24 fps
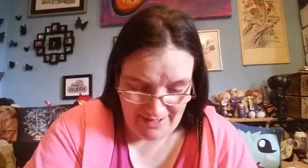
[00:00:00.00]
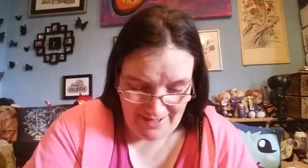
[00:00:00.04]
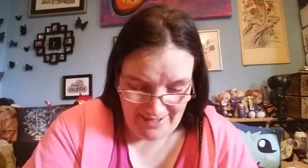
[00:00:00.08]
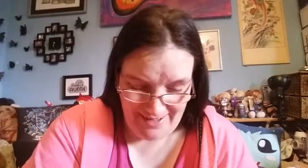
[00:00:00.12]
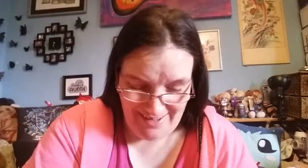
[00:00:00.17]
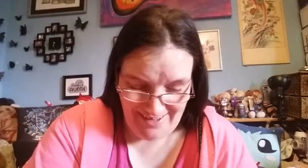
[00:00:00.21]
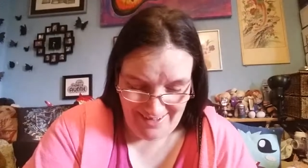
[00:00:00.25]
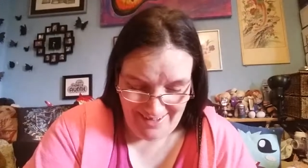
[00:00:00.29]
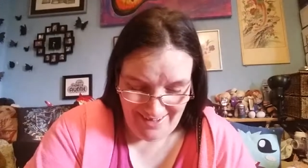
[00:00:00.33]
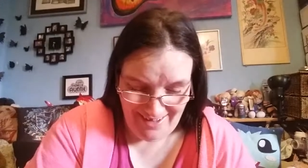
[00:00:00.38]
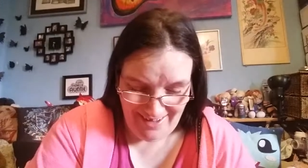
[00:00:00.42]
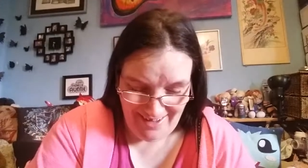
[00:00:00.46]

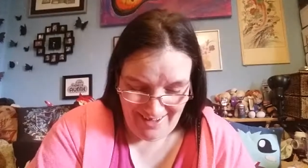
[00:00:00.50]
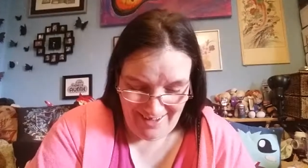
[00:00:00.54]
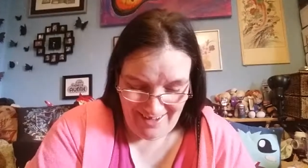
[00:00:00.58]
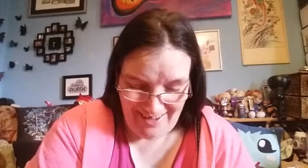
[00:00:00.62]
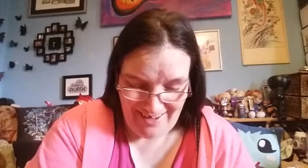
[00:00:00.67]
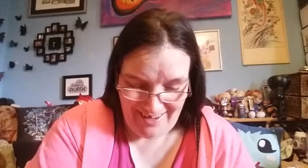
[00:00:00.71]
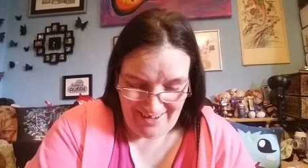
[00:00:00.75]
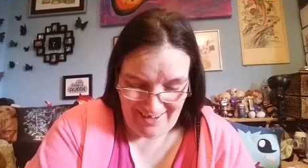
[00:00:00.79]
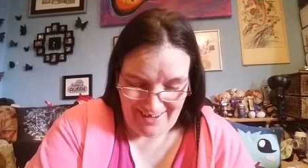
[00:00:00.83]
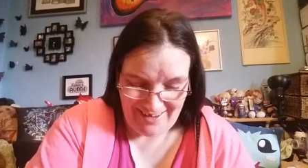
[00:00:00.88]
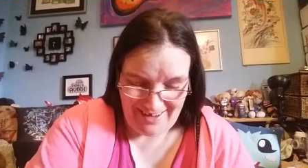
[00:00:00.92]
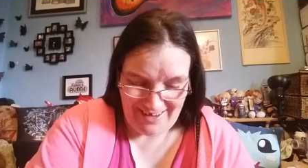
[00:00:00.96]

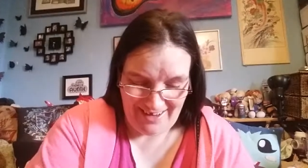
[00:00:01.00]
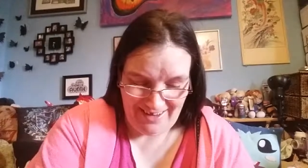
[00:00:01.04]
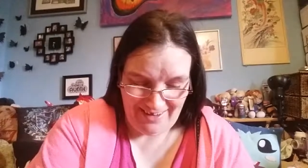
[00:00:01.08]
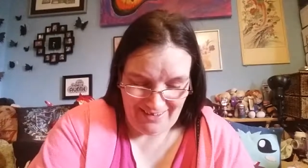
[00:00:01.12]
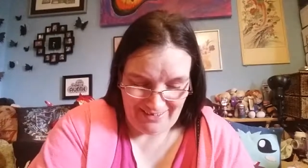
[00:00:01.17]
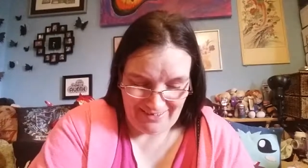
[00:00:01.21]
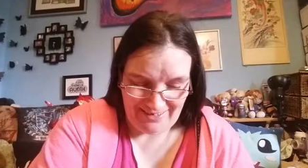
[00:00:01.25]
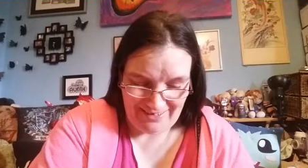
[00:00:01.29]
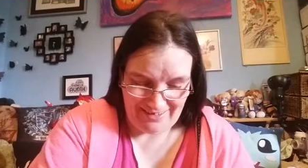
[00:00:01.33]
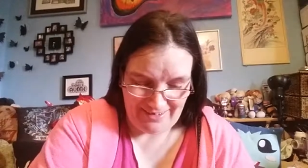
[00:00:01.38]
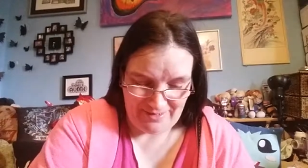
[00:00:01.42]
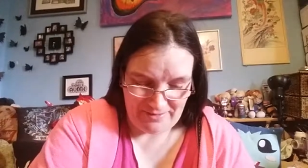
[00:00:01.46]
I
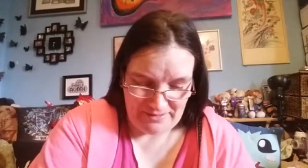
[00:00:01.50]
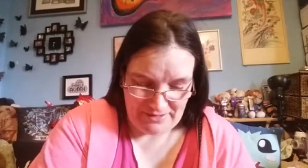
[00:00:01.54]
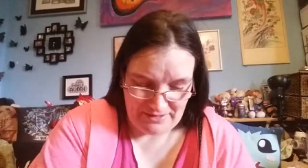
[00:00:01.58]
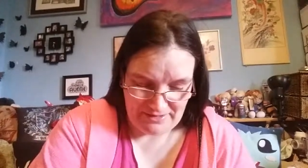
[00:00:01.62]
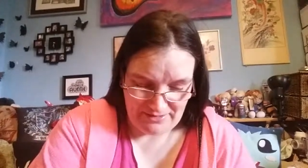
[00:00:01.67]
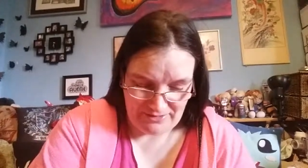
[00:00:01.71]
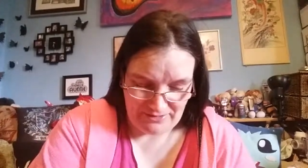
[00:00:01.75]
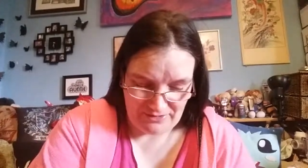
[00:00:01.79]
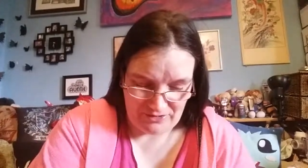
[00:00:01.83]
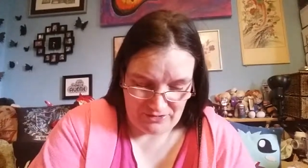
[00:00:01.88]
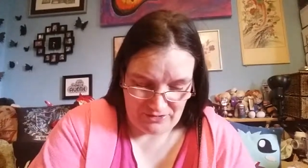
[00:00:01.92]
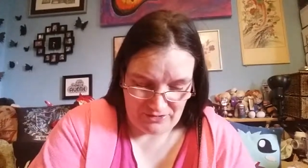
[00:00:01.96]
guess. I mean,
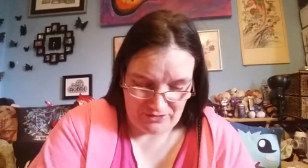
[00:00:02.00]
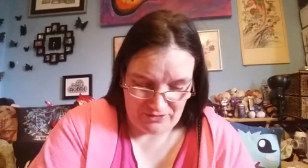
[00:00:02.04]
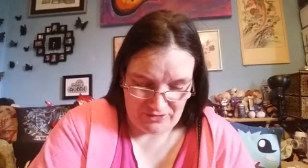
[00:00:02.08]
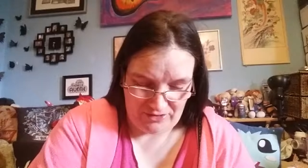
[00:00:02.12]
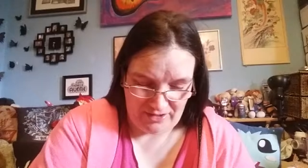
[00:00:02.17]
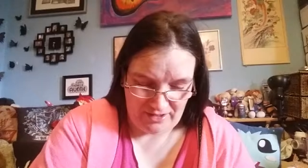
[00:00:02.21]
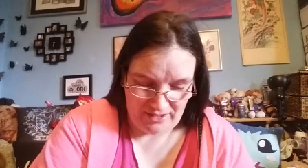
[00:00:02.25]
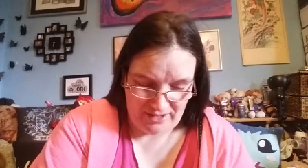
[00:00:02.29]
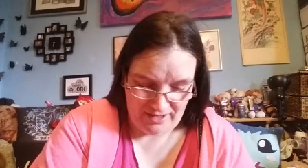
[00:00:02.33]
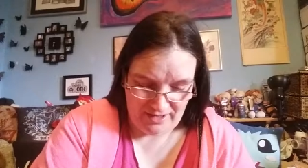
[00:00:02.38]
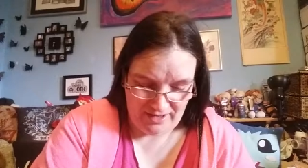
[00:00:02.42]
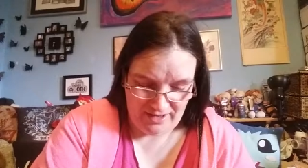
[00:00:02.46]
not
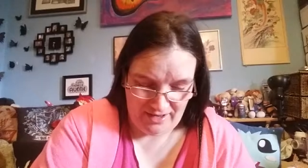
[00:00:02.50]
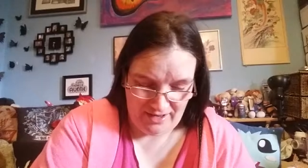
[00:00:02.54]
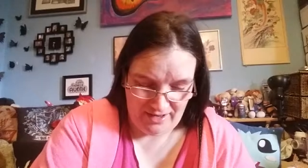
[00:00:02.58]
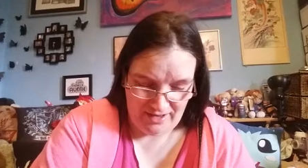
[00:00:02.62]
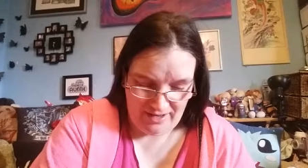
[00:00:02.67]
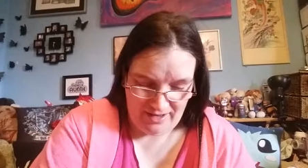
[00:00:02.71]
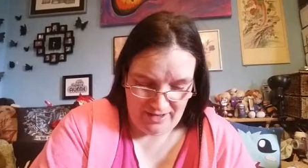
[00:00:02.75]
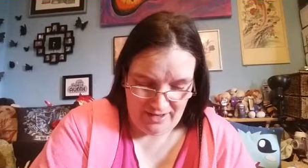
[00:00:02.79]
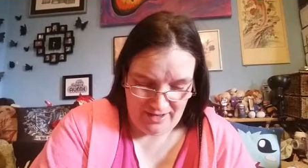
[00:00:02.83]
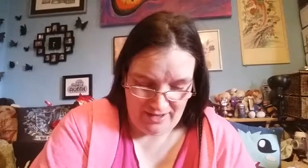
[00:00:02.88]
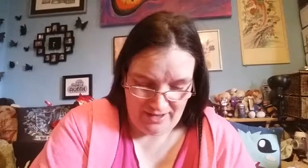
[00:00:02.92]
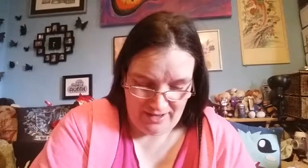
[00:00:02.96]
just
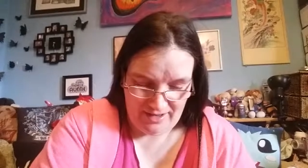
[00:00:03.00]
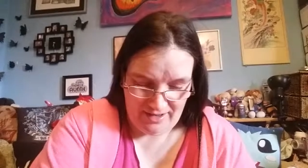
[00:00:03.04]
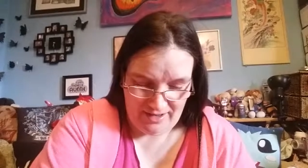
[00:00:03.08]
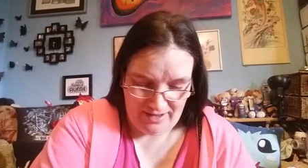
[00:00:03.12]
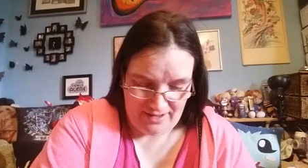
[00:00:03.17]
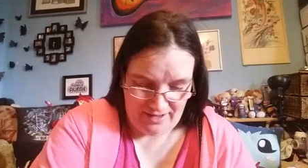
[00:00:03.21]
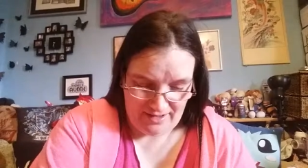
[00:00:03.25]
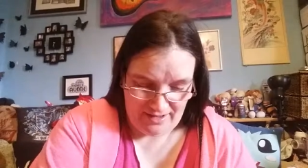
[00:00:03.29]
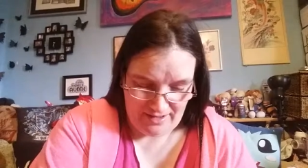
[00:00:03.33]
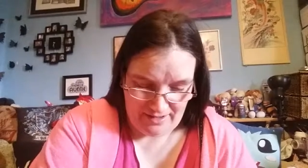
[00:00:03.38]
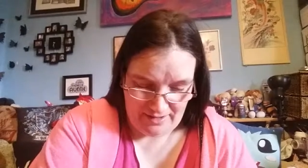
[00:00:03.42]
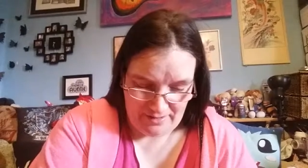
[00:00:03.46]

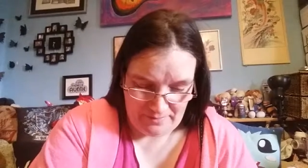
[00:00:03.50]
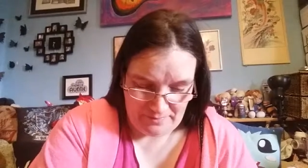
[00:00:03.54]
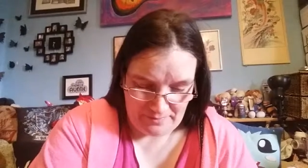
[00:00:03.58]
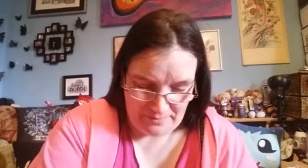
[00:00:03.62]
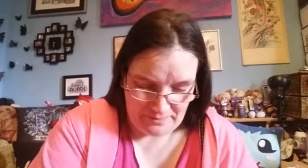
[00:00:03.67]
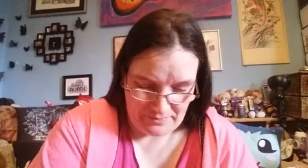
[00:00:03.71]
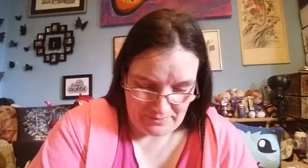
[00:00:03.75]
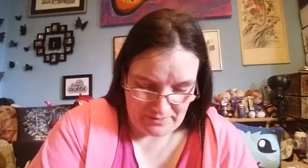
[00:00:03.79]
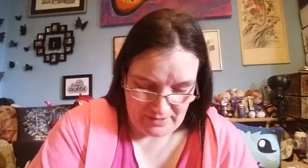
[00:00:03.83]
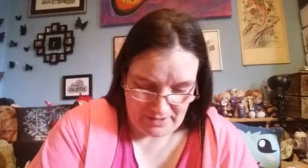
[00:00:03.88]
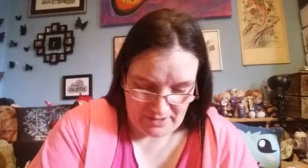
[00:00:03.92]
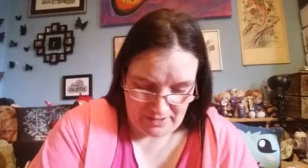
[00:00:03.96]

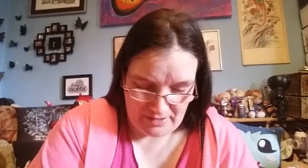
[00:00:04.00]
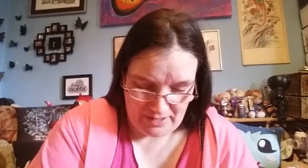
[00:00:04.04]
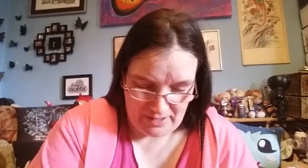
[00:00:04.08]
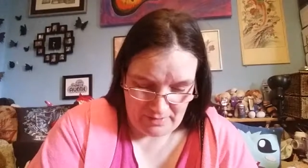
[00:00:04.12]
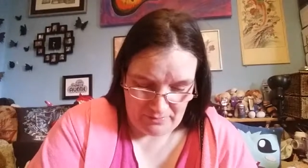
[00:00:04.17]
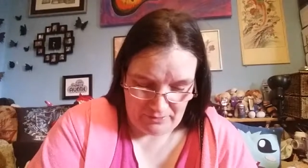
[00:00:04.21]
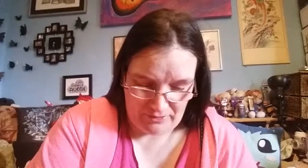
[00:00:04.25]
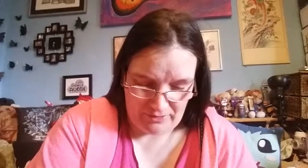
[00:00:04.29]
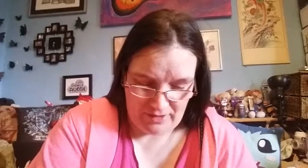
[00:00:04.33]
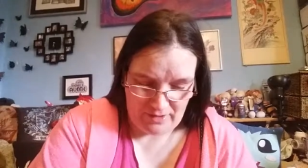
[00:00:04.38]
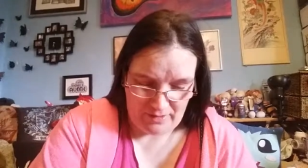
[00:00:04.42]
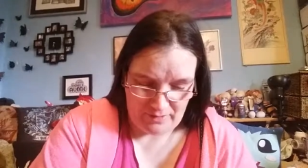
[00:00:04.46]
um,
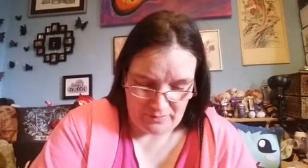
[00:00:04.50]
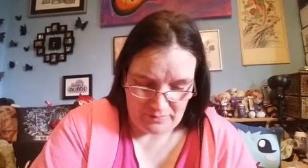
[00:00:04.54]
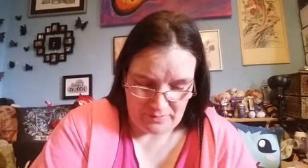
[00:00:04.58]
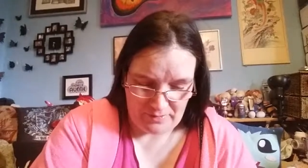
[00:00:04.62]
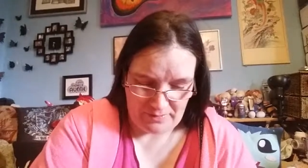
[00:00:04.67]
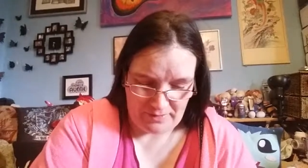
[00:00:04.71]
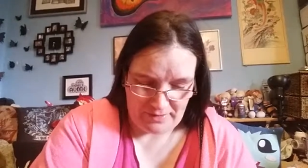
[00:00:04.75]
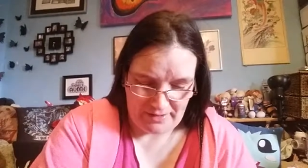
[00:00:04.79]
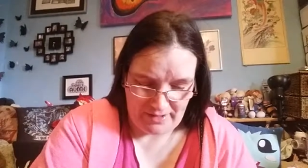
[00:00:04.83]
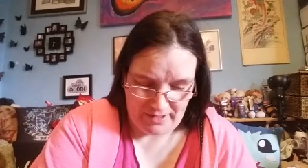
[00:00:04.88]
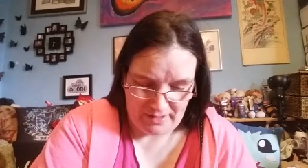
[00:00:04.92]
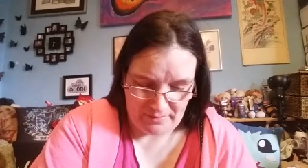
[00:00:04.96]
himself,
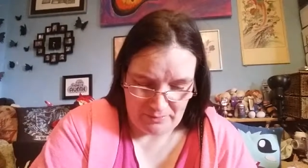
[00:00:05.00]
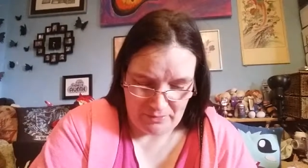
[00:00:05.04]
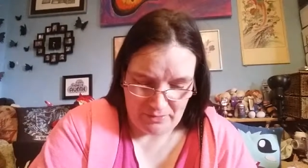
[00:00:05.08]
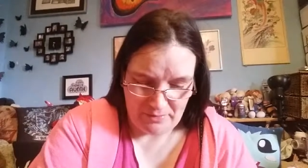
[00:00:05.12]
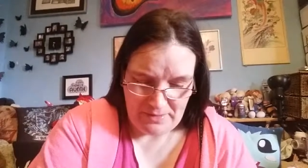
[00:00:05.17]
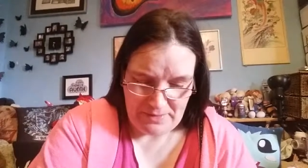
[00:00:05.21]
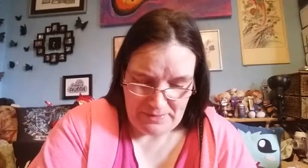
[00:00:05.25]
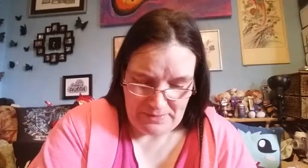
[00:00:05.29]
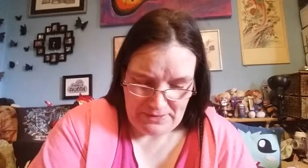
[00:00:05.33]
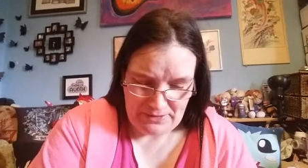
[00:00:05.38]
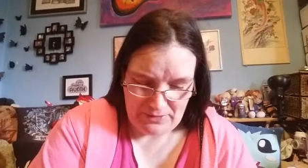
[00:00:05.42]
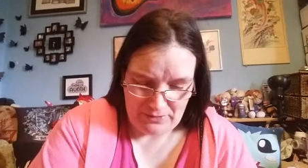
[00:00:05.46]
but I'll
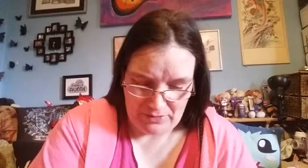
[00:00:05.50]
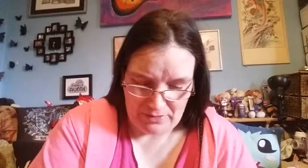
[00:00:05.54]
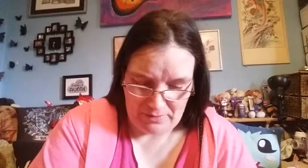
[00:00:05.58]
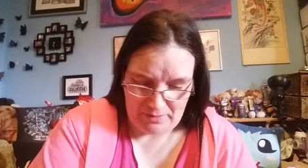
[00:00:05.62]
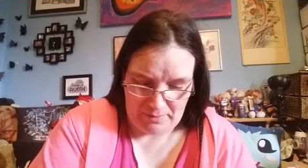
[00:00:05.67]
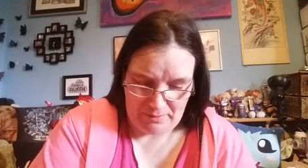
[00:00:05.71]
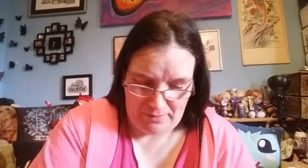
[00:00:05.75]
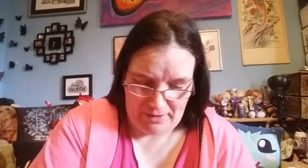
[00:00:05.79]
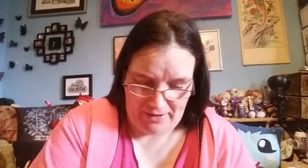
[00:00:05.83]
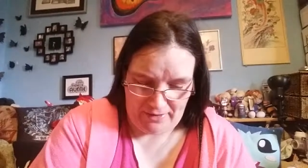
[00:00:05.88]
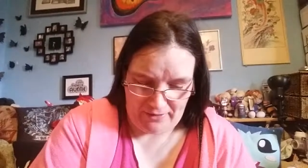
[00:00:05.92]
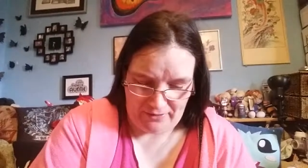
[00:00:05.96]
probably be calling
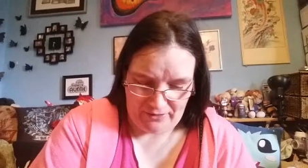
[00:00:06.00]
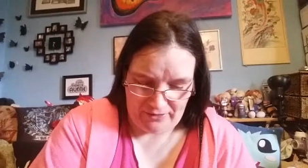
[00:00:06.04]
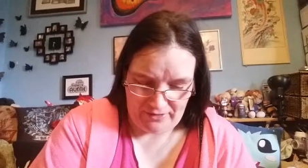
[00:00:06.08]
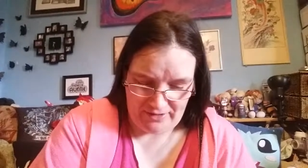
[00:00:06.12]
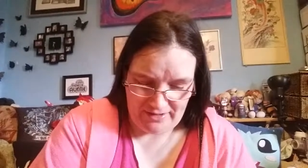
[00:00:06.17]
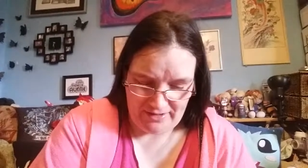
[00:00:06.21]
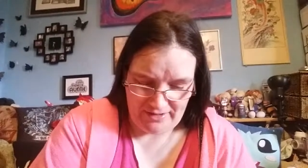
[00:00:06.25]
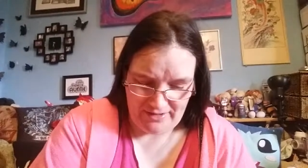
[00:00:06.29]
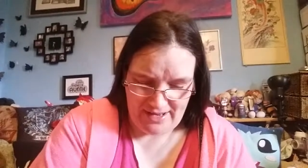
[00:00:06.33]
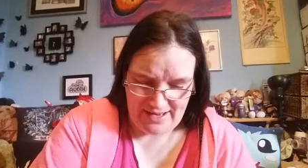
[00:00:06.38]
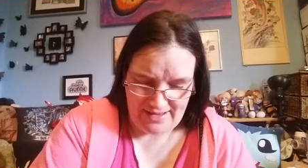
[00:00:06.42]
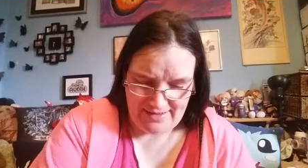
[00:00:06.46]
my parents.
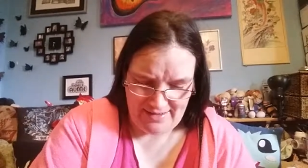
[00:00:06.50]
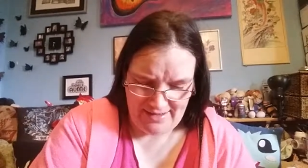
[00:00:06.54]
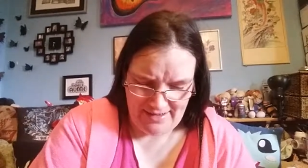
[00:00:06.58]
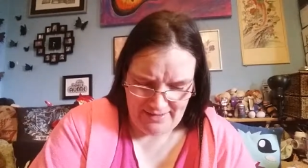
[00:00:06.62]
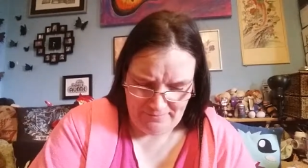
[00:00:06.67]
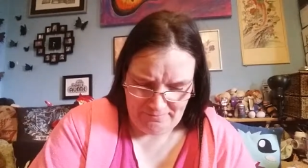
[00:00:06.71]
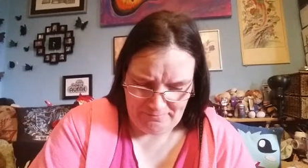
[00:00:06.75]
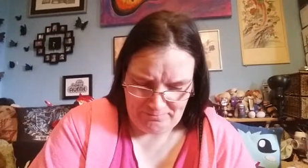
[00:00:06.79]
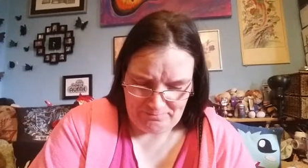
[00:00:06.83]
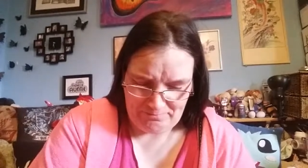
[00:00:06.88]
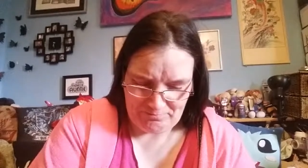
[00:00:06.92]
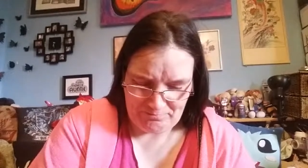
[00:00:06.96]
Look, is
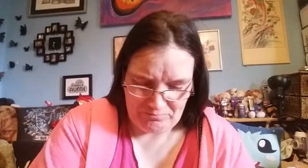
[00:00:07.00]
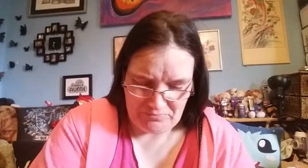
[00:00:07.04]
it?